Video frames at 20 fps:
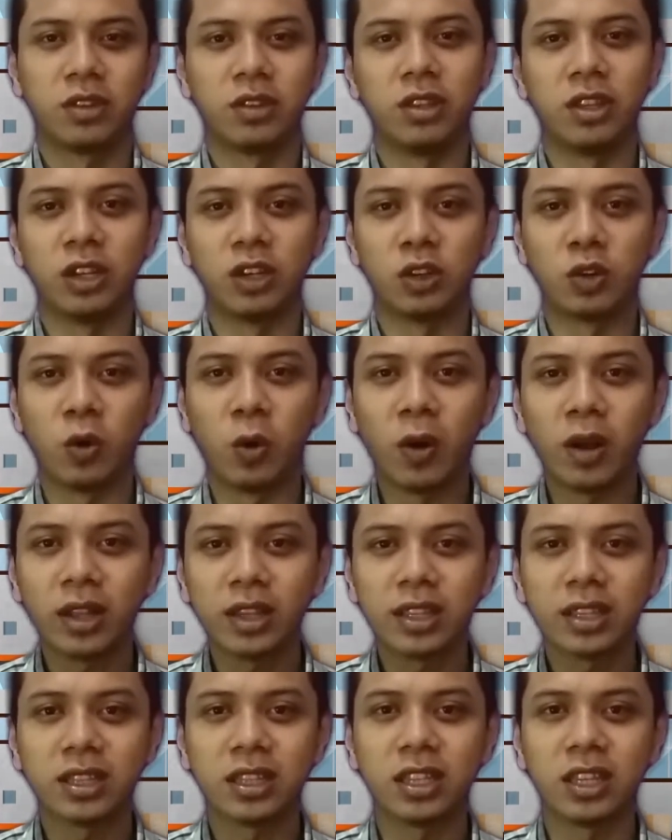the
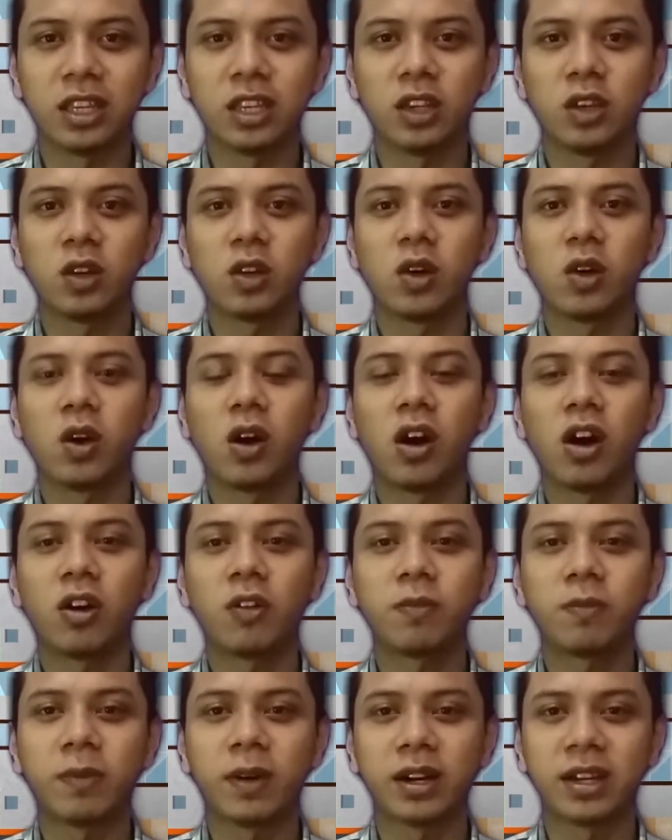quality
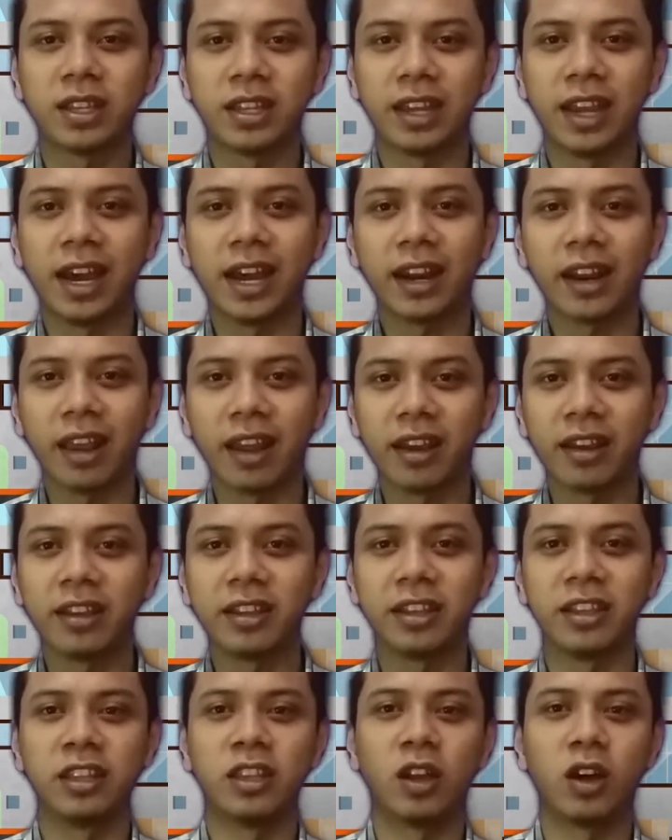of parking area
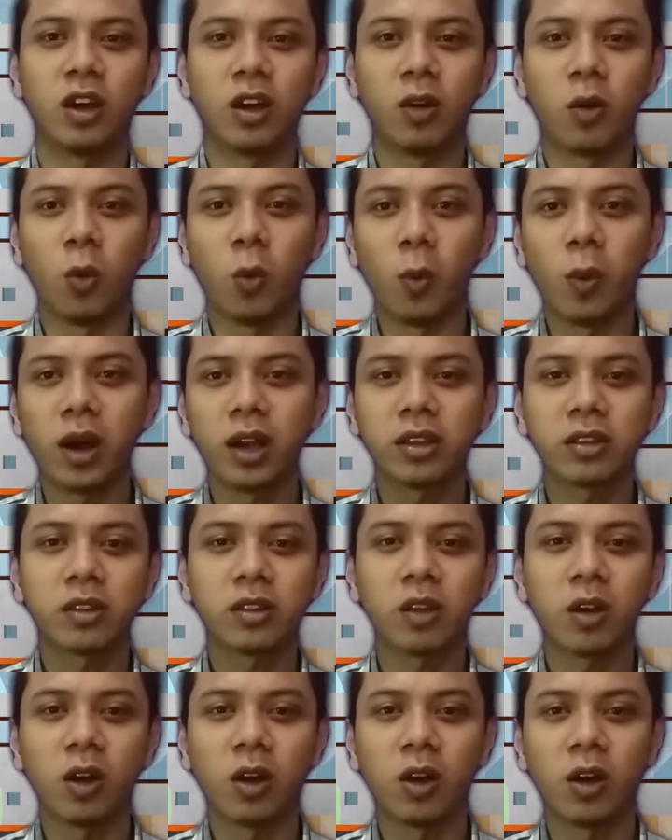in
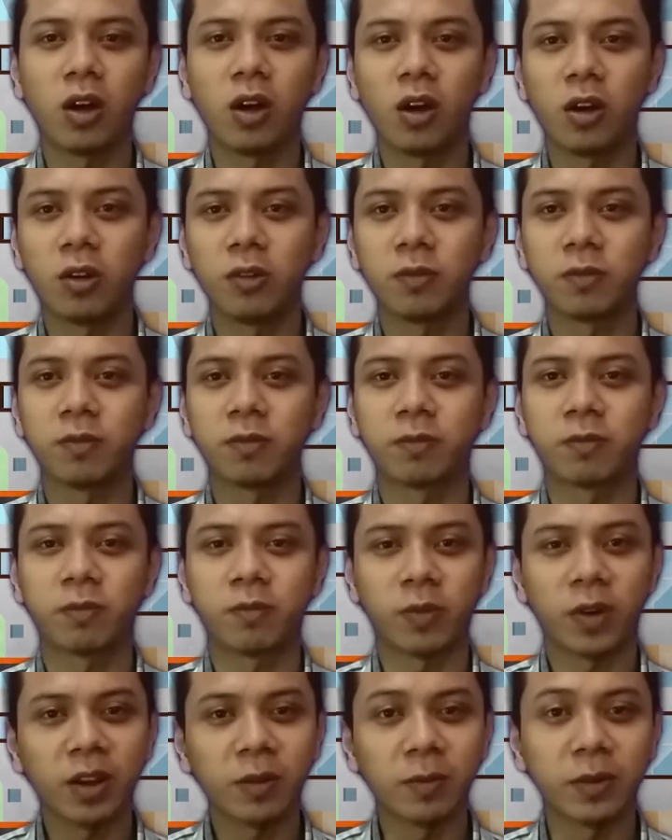one of
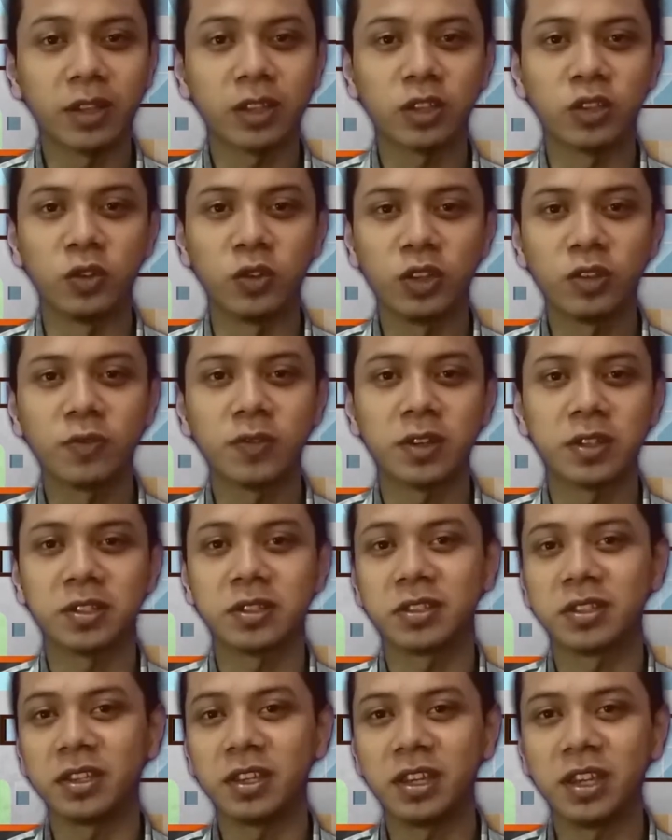private
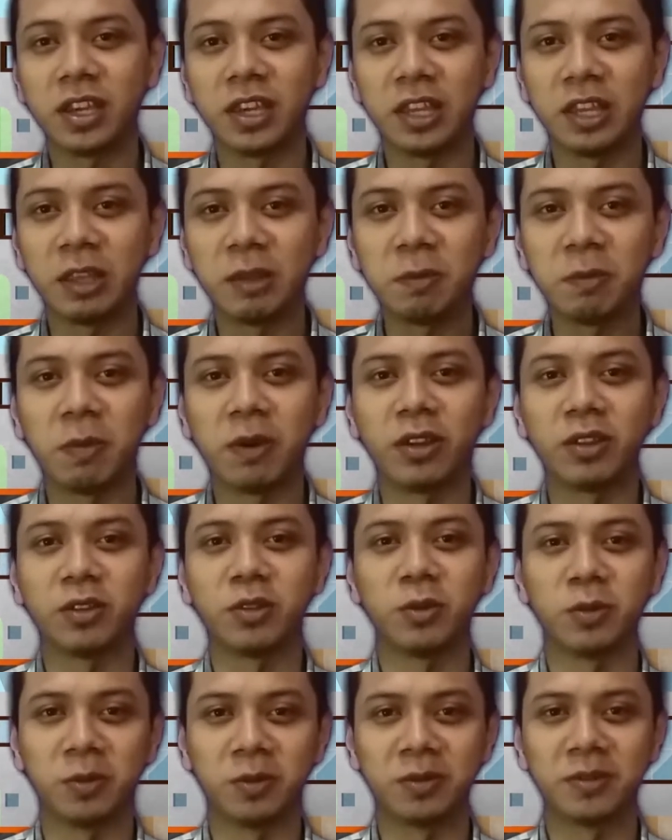university in
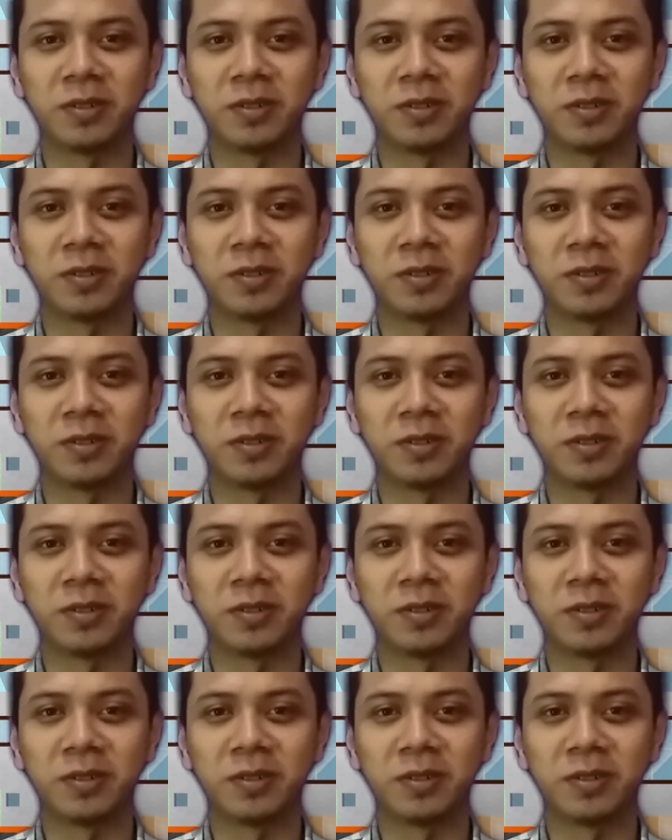Bandung.